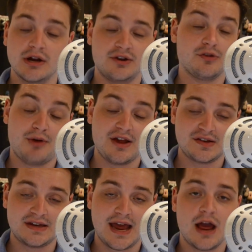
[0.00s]
into the present
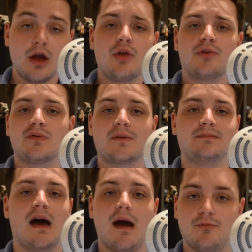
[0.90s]
day through some
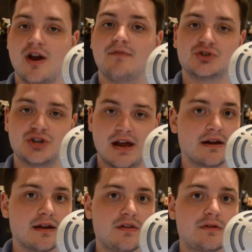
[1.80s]
time travel
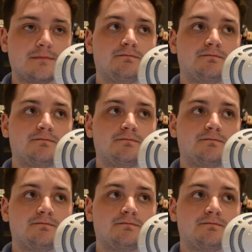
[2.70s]
shenanigans.